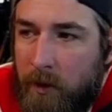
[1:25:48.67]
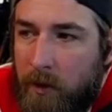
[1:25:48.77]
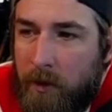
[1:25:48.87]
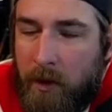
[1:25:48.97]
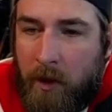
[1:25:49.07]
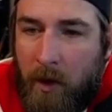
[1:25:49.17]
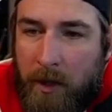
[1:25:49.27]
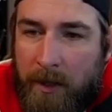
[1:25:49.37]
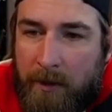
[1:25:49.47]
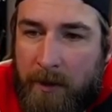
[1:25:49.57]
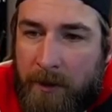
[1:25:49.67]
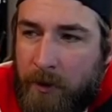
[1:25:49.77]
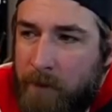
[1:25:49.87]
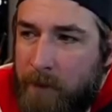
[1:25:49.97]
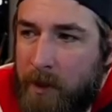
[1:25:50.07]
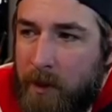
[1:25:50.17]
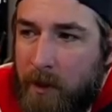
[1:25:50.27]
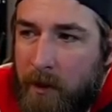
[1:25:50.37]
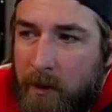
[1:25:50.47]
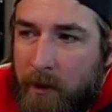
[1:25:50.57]
you know, like that shouldn't be
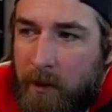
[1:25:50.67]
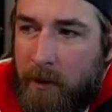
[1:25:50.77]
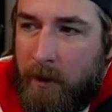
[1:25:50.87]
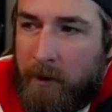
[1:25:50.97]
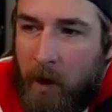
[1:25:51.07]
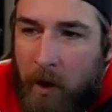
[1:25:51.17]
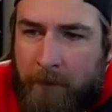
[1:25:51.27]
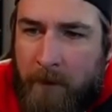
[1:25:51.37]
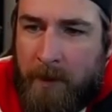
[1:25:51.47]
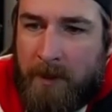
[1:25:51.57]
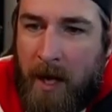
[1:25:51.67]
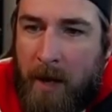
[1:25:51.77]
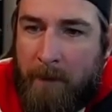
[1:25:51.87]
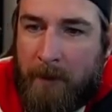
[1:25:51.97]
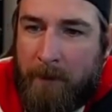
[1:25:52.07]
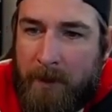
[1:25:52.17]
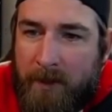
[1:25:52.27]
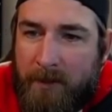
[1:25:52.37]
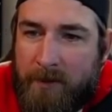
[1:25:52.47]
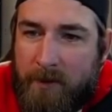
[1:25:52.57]
a, a off limit topic
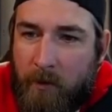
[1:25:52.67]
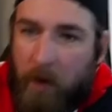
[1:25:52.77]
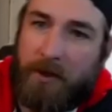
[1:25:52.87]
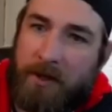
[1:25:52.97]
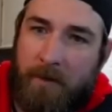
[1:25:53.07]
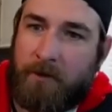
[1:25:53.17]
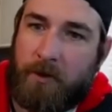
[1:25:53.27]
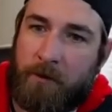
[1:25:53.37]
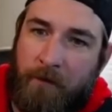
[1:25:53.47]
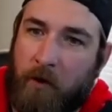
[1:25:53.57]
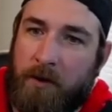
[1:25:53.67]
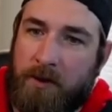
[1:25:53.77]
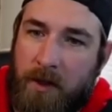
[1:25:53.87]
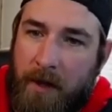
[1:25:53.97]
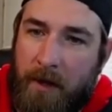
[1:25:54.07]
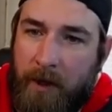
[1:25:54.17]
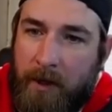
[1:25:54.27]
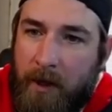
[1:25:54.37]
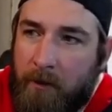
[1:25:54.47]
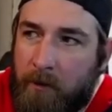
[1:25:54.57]
because well, the devs shouldn't focus on that right
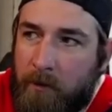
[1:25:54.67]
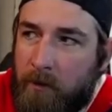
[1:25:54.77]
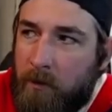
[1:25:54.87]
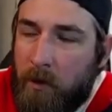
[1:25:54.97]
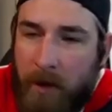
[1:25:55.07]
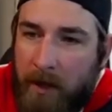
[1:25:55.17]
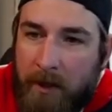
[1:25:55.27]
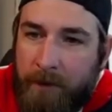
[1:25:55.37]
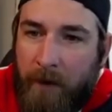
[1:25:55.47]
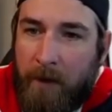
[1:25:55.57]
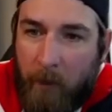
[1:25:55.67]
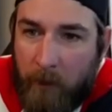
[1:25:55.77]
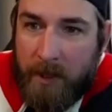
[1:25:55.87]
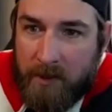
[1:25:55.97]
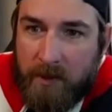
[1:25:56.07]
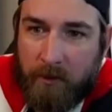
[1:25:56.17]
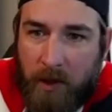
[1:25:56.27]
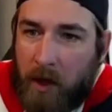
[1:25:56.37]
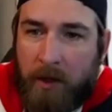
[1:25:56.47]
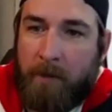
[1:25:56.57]
now. Okay, that's fine, but we could still
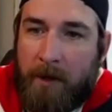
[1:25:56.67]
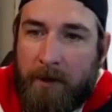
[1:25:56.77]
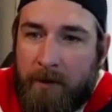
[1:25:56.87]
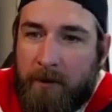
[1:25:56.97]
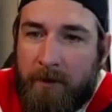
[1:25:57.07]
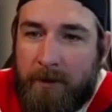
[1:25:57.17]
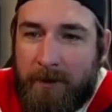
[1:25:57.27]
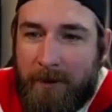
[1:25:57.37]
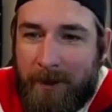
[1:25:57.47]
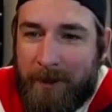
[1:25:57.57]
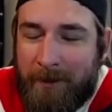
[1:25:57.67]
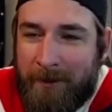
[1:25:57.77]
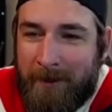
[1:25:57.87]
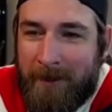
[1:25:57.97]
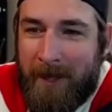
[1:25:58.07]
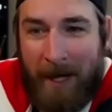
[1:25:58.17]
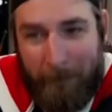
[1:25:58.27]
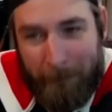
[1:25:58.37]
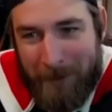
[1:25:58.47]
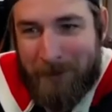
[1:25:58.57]
talk about it. Yeah, we're gonna, you know, and how
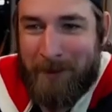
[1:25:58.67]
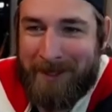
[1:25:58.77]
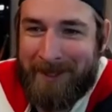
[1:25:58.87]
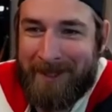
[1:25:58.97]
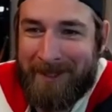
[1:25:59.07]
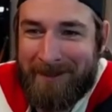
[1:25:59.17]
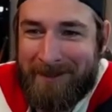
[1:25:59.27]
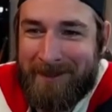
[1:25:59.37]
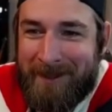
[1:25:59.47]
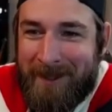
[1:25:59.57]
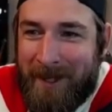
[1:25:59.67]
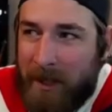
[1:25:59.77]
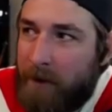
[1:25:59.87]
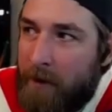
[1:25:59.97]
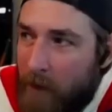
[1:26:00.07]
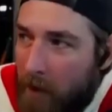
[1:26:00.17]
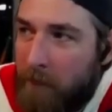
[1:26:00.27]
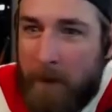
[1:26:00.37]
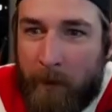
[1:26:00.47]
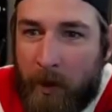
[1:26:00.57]
frustrating it is. And it enough
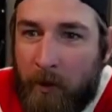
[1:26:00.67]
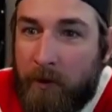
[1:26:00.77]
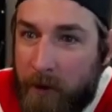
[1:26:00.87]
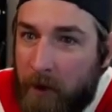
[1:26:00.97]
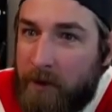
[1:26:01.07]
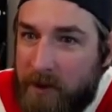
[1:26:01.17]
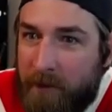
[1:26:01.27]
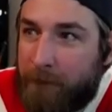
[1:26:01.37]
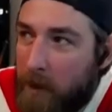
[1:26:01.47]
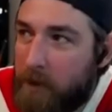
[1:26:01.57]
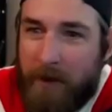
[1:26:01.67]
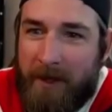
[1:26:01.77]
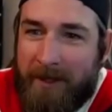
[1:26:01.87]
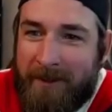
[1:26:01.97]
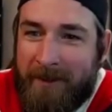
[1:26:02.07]
is. people go, "Yo, this is frustrating."